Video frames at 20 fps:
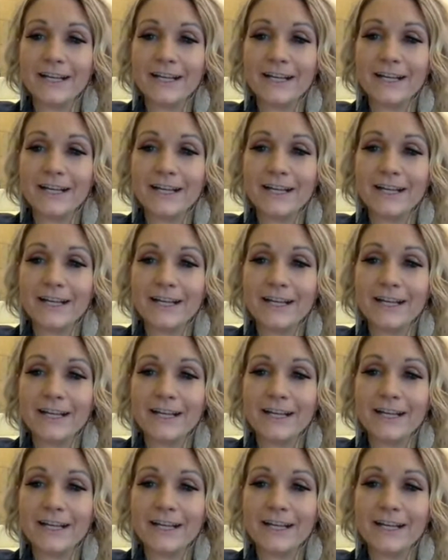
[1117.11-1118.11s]
Kate, if you have a
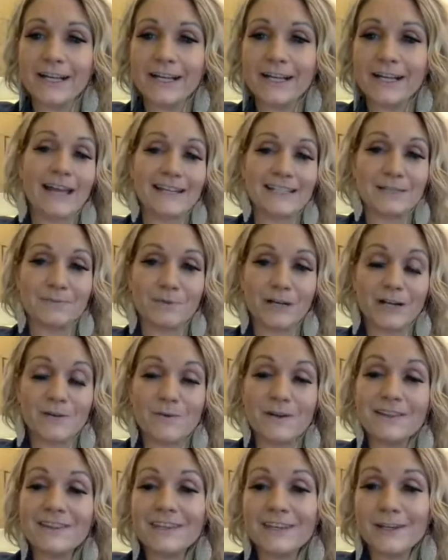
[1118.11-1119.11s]
friend that you'd like to bring
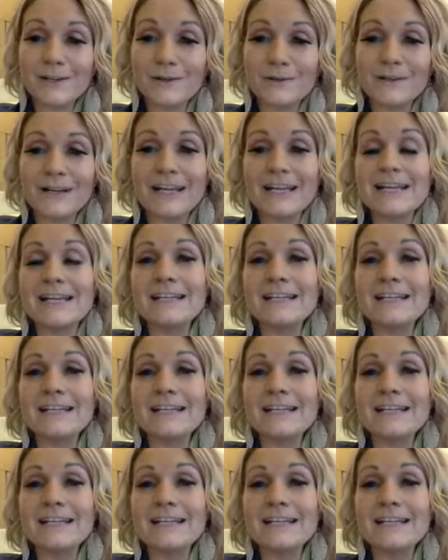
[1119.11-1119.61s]
with you,